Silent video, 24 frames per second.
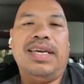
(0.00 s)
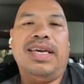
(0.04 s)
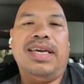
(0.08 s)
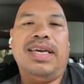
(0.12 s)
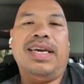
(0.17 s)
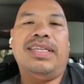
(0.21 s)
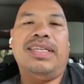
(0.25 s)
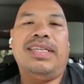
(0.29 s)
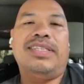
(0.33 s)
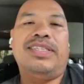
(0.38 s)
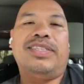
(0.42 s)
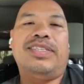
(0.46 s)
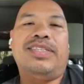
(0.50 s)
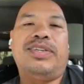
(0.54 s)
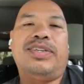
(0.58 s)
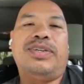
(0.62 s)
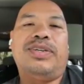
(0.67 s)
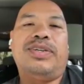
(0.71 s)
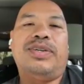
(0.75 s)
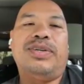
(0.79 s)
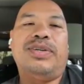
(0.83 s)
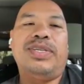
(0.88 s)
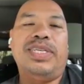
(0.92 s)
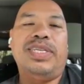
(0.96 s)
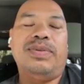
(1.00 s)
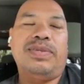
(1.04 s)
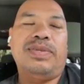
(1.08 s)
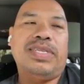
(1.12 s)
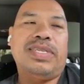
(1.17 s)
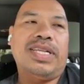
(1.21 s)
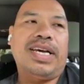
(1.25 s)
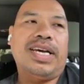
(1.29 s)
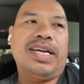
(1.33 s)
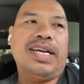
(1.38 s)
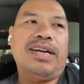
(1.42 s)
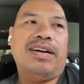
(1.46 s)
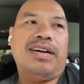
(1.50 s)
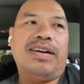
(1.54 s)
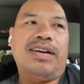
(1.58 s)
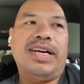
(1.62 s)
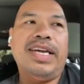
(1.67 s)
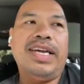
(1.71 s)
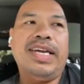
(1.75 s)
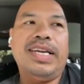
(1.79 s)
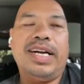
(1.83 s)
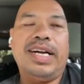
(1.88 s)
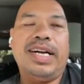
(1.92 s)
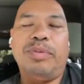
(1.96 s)
And so he was like, all
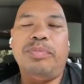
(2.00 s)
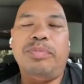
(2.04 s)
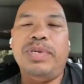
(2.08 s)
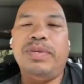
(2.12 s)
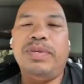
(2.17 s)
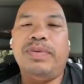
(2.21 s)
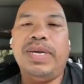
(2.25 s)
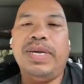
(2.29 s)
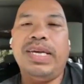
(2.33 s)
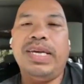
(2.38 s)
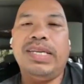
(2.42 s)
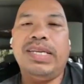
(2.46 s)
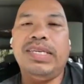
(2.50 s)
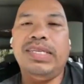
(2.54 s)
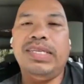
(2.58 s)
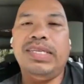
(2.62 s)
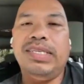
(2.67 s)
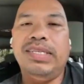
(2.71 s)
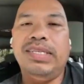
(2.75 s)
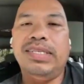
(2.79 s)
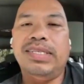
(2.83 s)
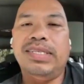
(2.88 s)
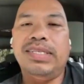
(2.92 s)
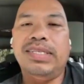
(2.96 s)
right, I'll be ready.